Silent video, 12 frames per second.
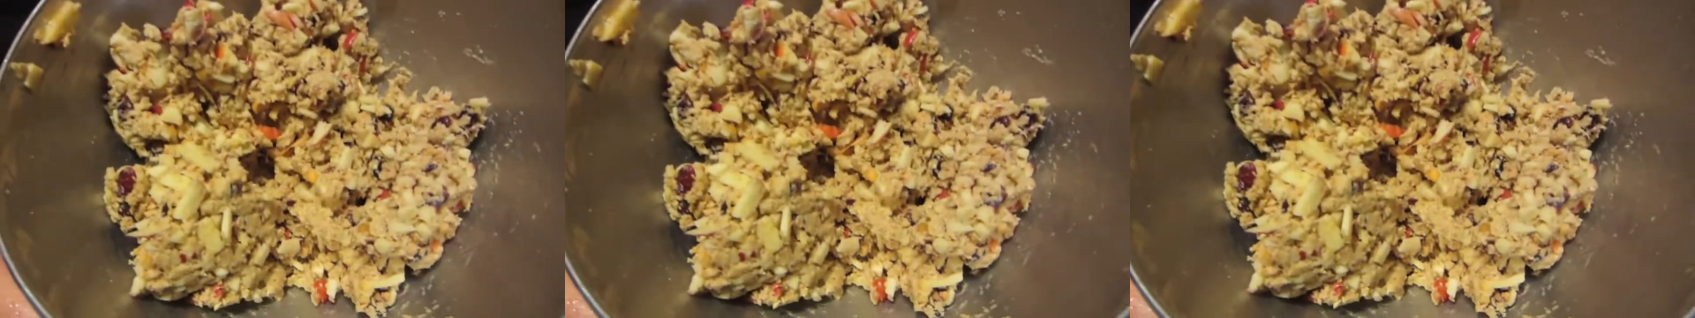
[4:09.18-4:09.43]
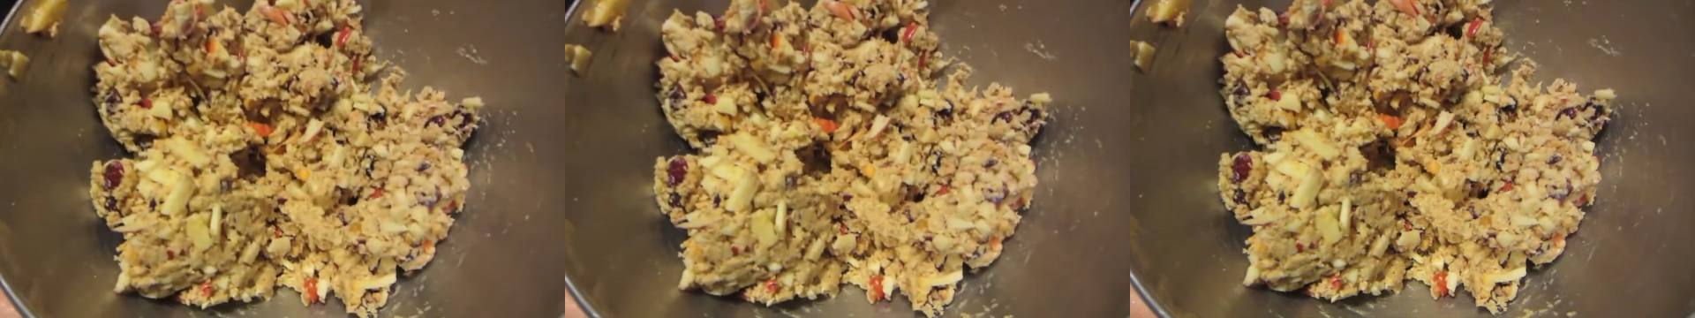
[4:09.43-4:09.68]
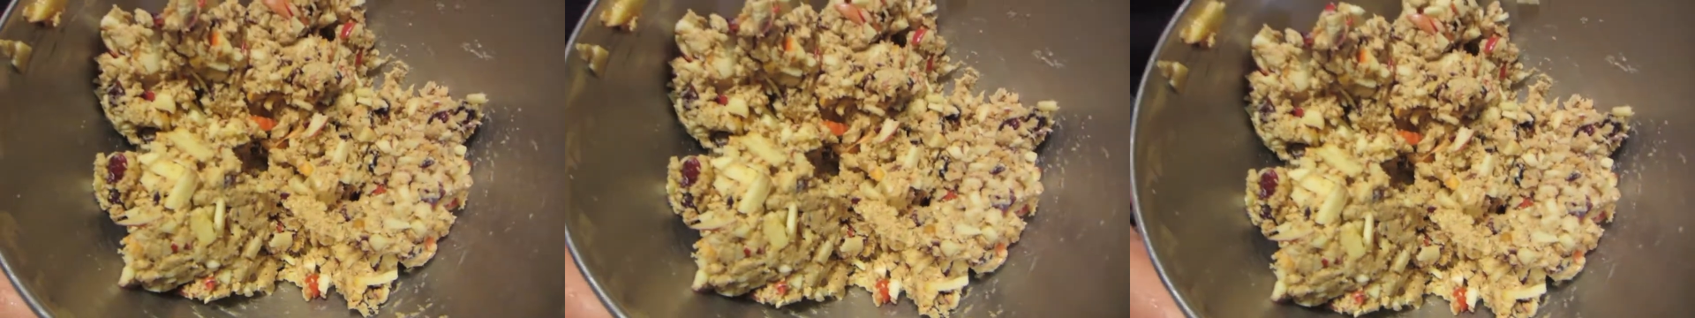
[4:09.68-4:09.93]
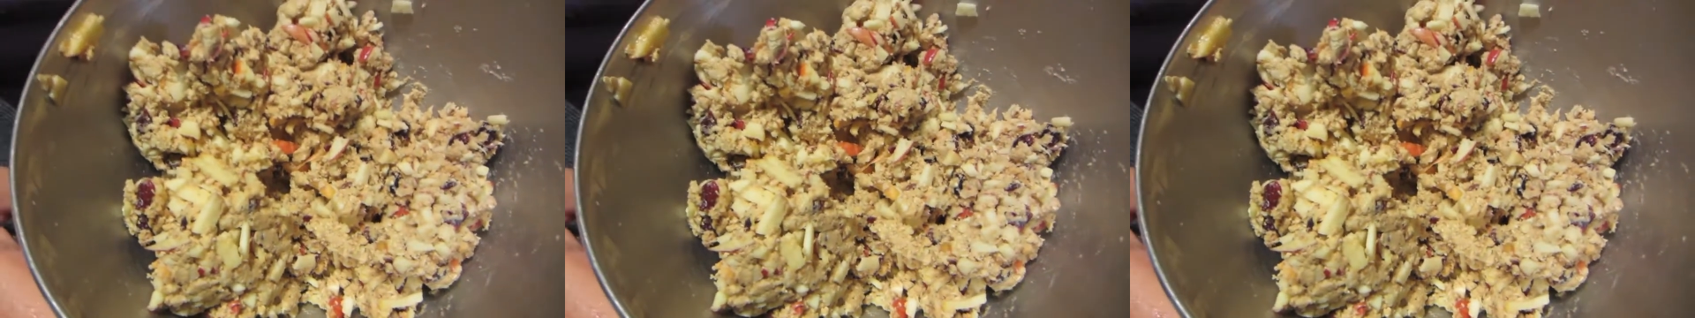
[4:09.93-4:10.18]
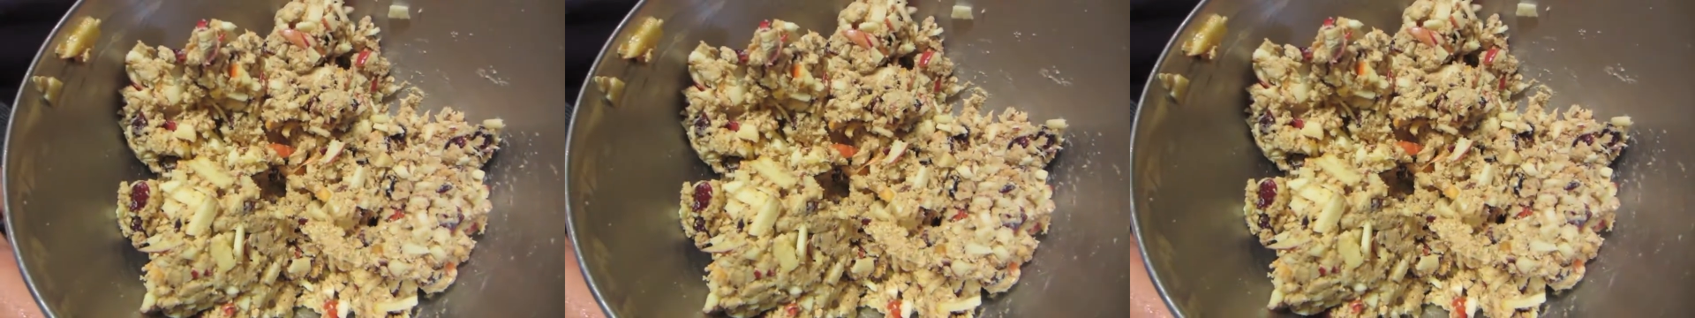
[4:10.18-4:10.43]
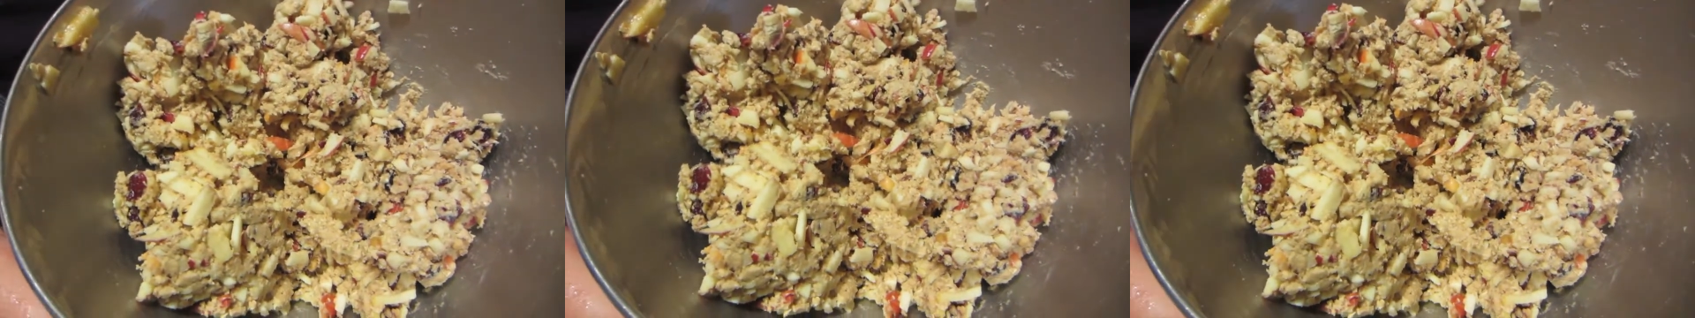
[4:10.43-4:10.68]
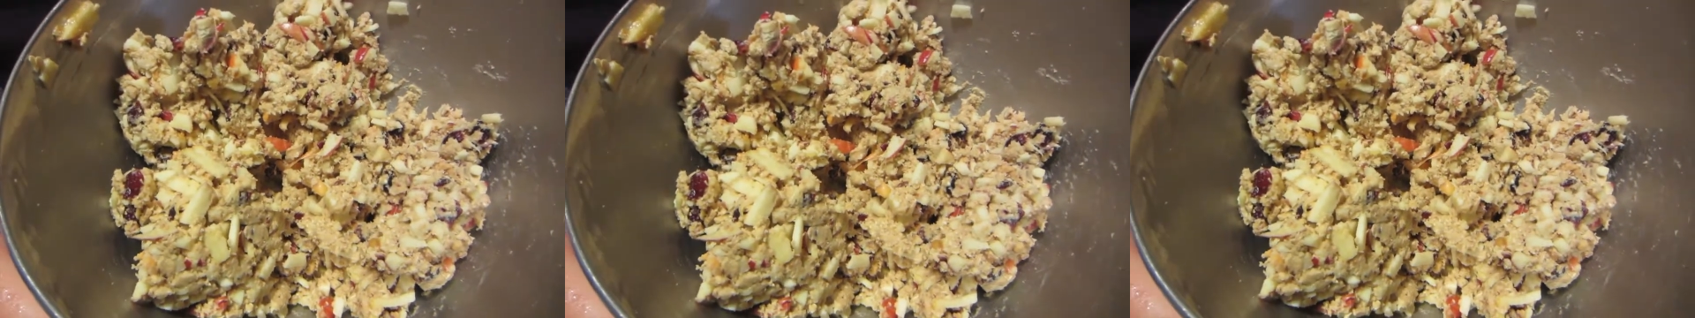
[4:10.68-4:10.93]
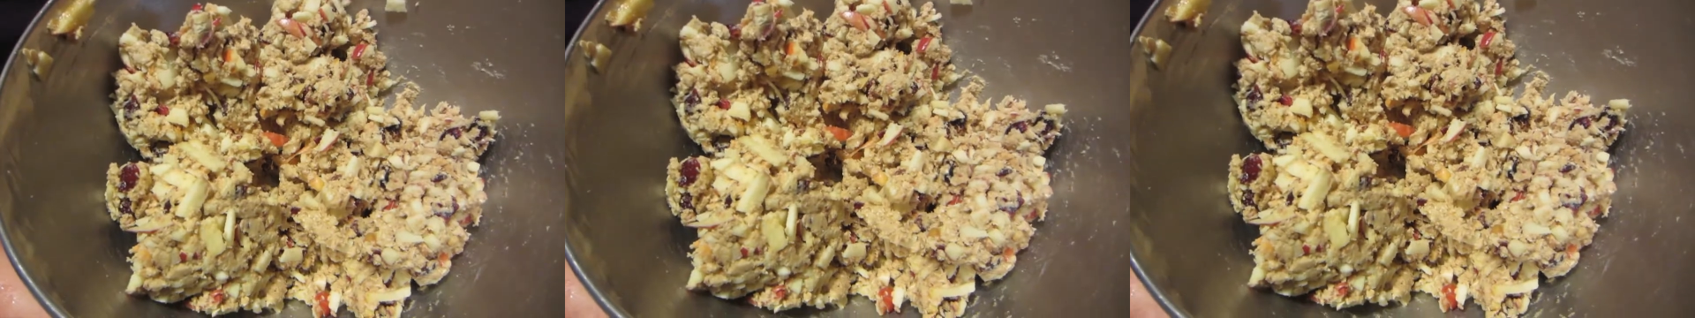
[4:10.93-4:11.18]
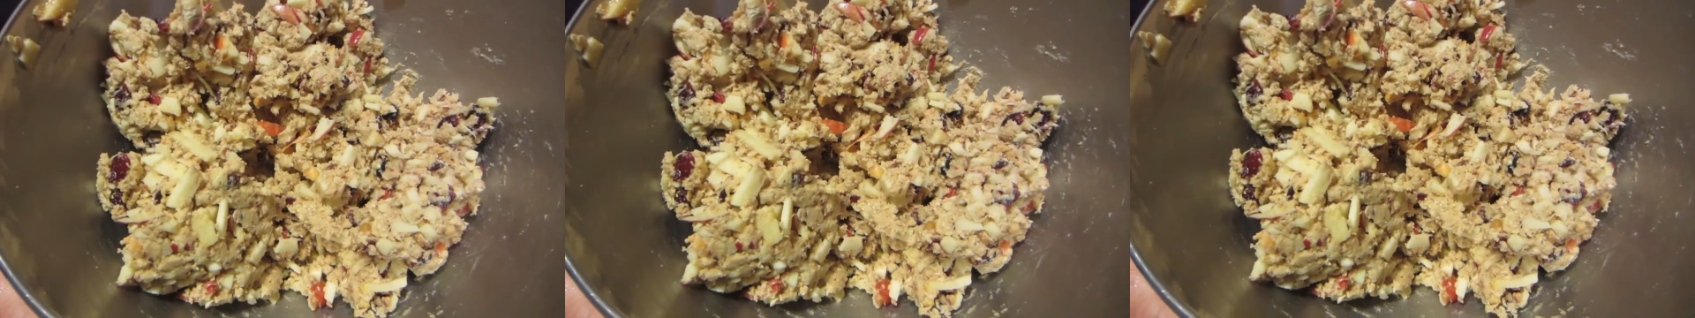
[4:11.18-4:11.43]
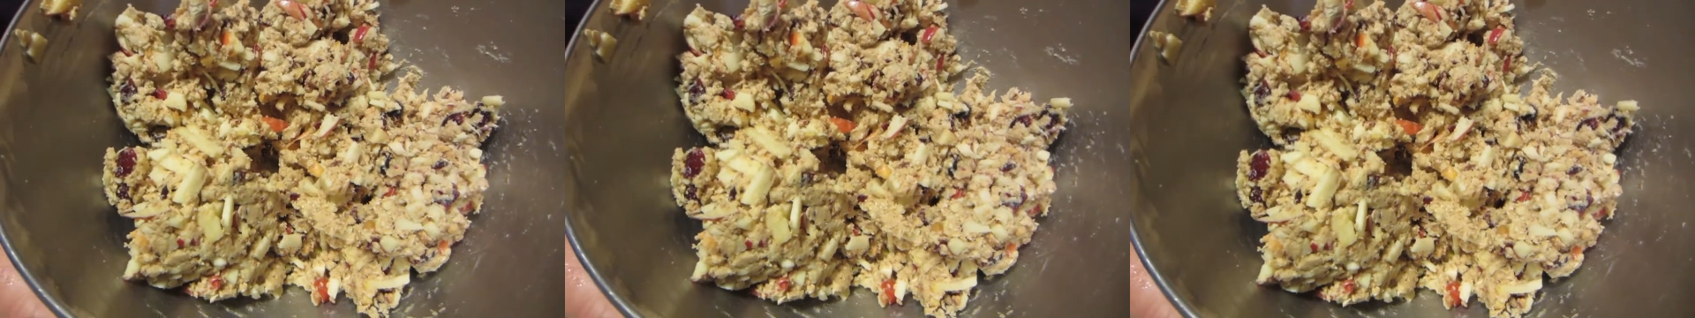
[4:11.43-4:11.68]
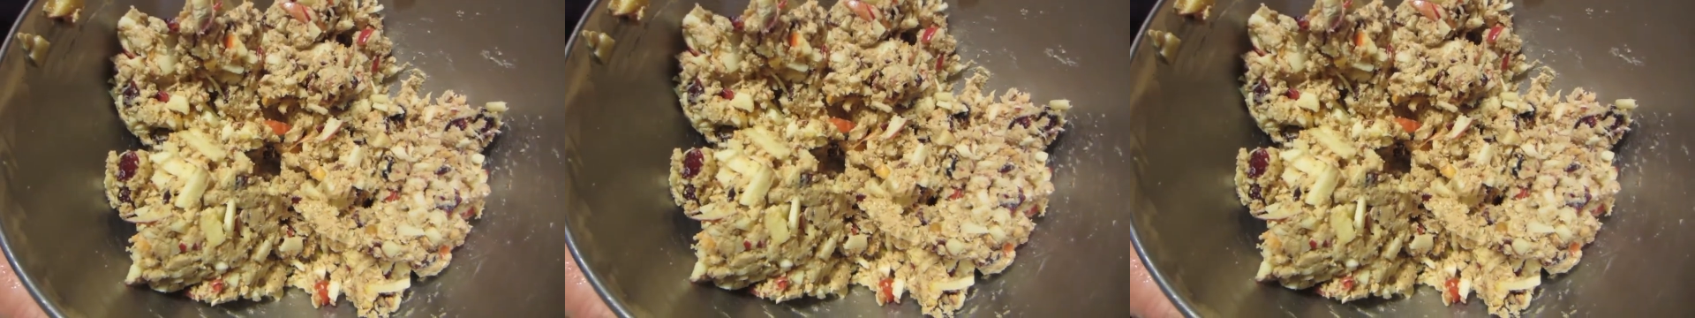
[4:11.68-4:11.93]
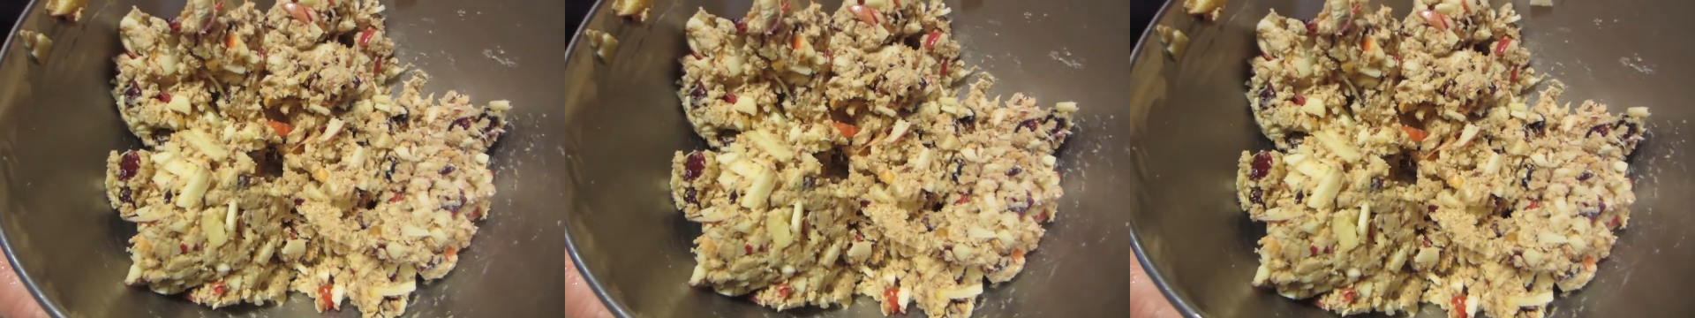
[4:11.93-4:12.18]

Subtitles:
[unreadable: no face in view]